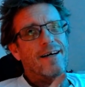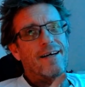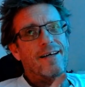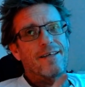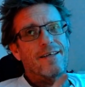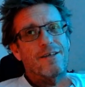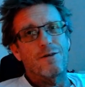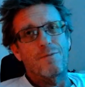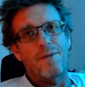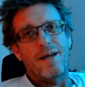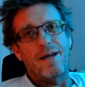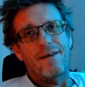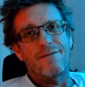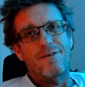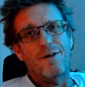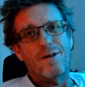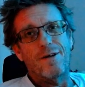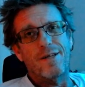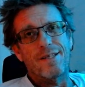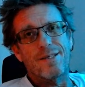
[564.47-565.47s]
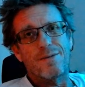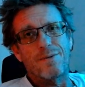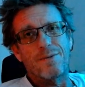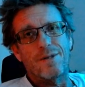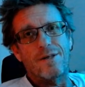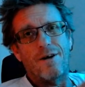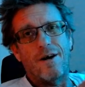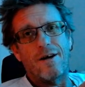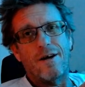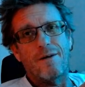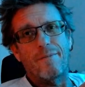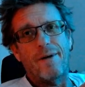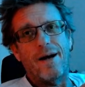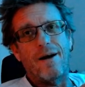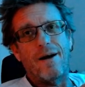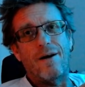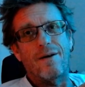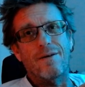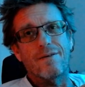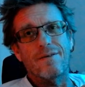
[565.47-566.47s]
you may have noticed I talk
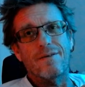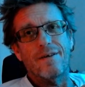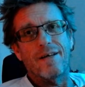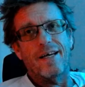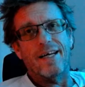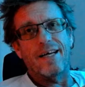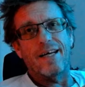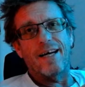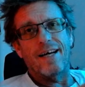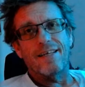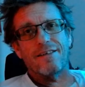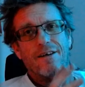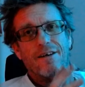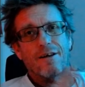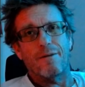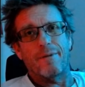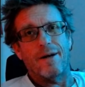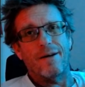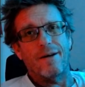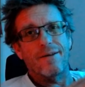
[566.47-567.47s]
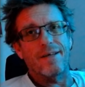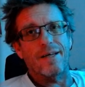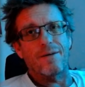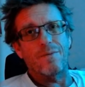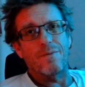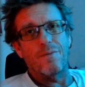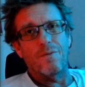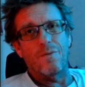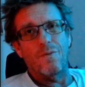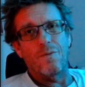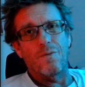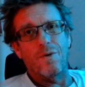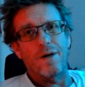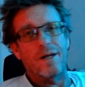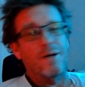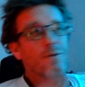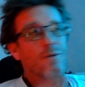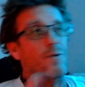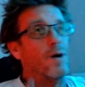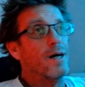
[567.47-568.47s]
about like what
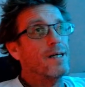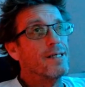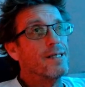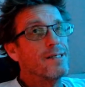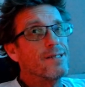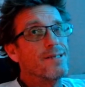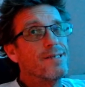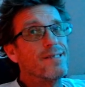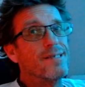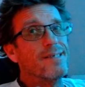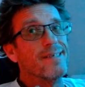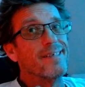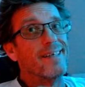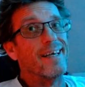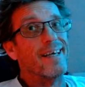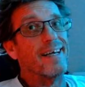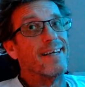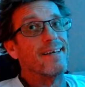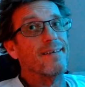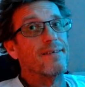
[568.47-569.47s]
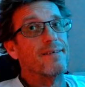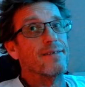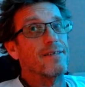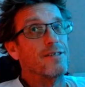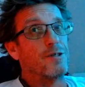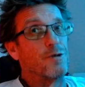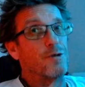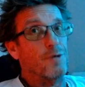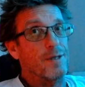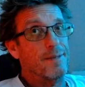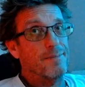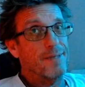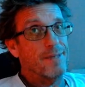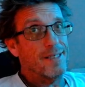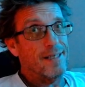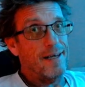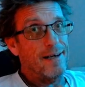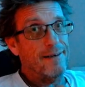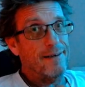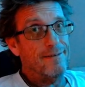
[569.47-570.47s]
it was, like the dream
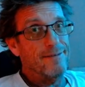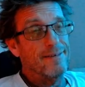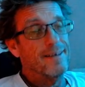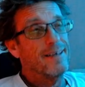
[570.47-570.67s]
stuff.